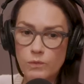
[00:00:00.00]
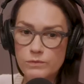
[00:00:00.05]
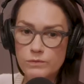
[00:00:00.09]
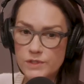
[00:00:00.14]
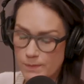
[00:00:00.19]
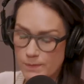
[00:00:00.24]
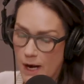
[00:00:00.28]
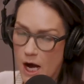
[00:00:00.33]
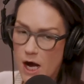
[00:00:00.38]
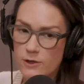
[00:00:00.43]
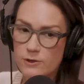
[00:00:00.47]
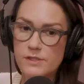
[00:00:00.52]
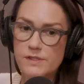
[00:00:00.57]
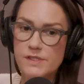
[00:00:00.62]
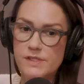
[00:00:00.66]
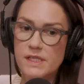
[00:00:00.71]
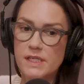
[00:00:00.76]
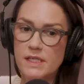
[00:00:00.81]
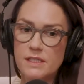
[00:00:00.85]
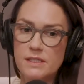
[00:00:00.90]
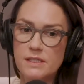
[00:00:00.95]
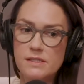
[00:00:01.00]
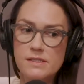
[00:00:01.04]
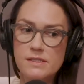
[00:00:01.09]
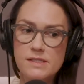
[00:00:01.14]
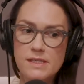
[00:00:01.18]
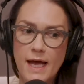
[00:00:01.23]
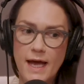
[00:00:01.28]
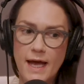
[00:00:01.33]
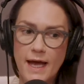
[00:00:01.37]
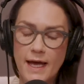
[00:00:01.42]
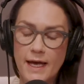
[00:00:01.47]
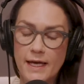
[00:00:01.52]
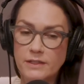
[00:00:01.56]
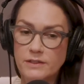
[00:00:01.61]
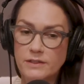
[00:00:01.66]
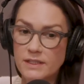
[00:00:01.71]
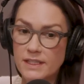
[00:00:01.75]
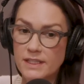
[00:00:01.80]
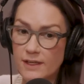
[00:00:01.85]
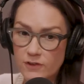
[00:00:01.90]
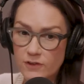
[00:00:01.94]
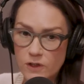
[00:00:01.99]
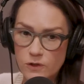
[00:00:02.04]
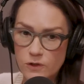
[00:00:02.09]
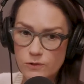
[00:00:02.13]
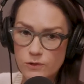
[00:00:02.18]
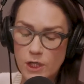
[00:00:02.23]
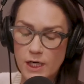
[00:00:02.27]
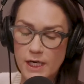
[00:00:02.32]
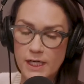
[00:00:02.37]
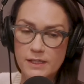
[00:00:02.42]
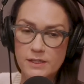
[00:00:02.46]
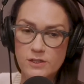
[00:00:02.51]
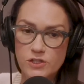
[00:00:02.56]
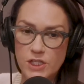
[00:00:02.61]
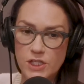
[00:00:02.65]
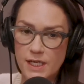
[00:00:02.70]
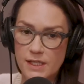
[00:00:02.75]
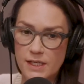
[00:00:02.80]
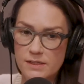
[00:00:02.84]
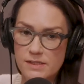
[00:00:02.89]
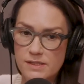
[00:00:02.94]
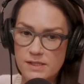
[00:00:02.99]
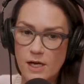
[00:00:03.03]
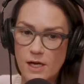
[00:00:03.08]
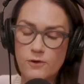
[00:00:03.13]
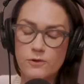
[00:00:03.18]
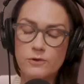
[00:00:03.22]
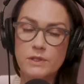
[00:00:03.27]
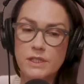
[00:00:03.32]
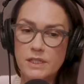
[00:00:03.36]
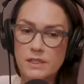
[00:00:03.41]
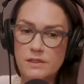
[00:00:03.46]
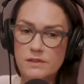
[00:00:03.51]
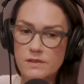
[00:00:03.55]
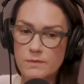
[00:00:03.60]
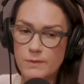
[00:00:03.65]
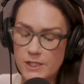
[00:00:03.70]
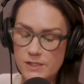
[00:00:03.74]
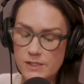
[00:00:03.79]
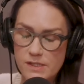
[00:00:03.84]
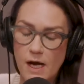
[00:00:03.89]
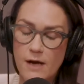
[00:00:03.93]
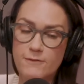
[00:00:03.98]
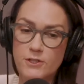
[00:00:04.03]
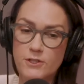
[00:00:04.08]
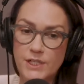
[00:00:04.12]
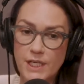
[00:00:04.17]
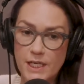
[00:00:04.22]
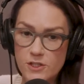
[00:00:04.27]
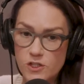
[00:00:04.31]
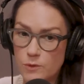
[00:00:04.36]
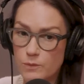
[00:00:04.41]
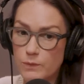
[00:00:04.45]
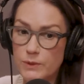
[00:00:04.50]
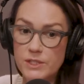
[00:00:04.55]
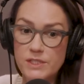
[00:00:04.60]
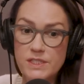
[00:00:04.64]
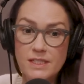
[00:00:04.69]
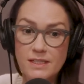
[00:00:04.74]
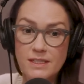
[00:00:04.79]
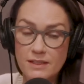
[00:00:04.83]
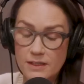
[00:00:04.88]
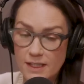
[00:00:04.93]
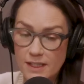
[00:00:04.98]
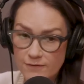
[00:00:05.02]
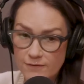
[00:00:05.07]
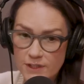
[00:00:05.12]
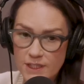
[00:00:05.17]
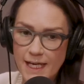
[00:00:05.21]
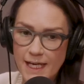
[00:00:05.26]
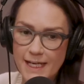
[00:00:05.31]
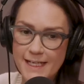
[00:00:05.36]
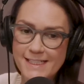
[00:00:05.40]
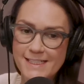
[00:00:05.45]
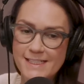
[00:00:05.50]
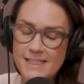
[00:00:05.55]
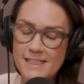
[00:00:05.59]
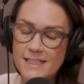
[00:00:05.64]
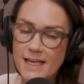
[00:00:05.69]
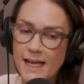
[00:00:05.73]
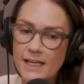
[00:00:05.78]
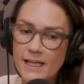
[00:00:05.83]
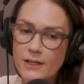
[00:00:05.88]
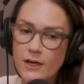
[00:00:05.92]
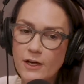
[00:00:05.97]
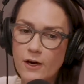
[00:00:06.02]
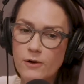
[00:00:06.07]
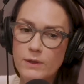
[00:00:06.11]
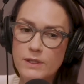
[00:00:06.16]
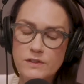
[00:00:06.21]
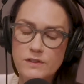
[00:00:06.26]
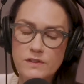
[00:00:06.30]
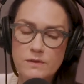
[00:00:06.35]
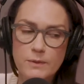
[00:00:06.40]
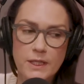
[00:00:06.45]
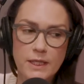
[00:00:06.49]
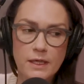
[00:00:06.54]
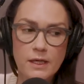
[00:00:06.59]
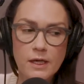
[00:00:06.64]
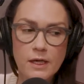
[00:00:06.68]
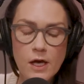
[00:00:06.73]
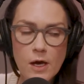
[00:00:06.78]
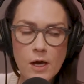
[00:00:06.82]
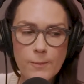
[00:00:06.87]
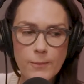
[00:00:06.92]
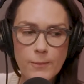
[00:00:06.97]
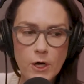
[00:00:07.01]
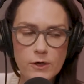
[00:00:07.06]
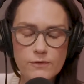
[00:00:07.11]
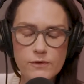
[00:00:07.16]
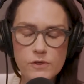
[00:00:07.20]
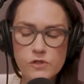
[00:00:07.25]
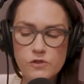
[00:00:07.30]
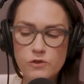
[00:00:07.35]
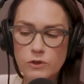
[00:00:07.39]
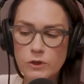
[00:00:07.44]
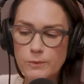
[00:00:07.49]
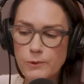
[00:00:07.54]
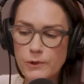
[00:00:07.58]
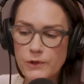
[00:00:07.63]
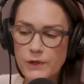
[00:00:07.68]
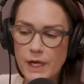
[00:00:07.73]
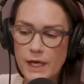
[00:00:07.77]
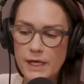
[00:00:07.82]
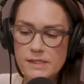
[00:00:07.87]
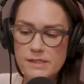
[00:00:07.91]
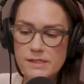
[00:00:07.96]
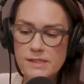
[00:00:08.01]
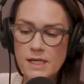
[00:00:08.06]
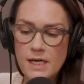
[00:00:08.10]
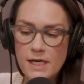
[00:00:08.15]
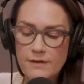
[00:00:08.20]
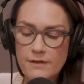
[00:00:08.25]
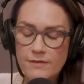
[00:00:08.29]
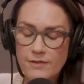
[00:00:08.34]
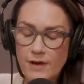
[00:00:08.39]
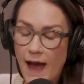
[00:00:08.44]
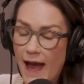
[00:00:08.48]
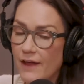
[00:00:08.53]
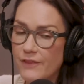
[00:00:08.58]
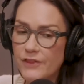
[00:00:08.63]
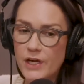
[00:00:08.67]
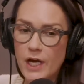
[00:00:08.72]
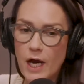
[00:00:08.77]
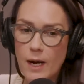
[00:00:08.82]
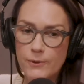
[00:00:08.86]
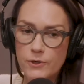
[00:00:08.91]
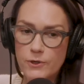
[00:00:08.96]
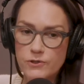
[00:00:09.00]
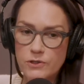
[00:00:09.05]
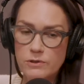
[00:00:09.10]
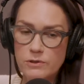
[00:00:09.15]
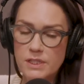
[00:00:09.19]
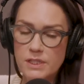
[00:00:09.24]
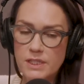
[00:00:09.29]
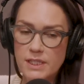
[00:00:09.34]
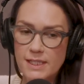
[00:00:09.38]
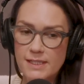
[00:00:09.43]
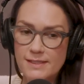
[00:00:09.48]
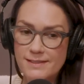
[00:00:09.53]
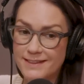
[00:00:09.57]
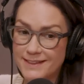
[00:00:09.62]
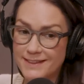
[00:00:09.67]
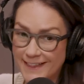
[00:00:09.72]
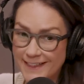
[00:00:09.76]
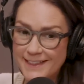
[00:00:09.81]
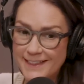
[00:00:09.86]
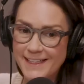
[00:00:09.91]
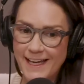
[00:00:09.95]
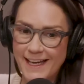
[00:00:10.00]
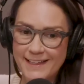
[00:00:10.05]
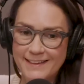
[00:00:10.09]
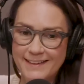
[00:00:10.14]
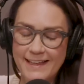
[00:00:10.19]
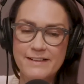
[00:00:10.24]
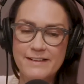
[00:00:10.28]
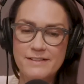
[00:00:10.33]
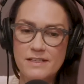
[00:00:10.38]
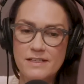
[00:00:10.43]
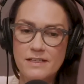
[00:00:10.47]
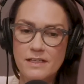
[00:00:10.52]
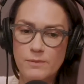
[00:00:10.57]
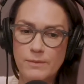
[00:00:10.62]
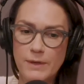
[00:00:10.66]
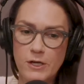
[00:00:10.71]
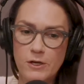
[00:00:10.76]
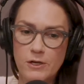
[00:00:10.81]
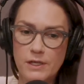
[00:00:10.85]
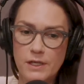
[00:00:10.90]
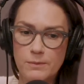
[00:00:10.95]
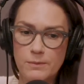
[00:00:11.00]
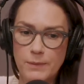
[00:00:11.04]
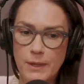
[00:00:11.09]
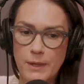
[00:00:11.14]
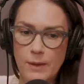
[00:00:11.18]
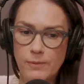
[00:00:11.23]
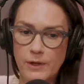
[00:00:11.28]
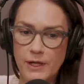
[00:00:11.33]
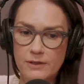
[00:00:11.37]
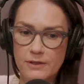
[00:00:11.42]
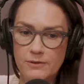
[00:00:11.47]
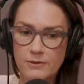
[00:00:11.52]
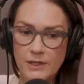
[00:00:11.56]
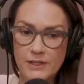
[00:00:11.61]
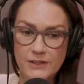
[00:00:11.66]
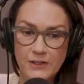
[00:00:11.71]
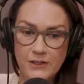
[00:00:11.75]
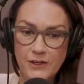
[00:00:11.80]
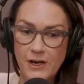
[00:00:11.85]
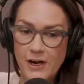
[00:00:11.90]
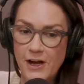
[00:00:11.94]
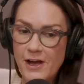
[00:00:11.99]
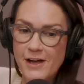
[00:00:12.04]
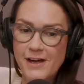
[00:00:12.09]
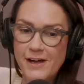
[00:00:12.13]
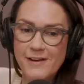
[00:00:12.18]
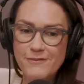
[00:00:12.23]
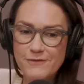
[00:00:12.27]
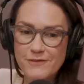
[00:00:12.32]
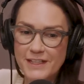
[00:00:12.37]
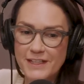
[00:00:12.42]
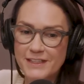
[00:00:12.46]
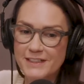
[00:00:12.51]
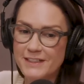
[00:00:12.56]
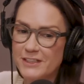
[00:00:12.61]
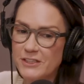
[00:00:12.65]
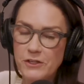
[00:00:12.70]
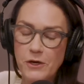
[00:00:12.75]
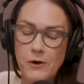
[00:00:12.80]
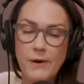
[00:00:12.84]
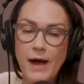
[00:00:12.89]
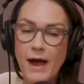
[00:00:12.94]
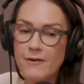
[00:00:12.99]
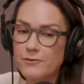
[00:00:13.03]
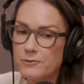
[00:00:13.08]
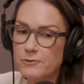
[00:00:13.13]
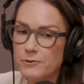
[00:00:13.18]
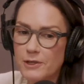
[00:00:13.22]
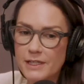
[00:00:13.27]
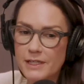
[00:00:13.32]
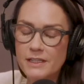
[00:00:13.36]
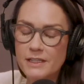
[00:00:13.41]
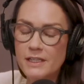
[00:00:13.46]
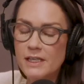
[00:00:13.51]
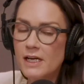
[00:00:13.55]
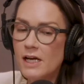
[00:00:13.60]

democracies and giving Ukraine the chance not only to be a sovereign nation, but to even get into NATO and to be part of this group with us, have had the opportunity to litigate that to the American public, right? There have been, everyone,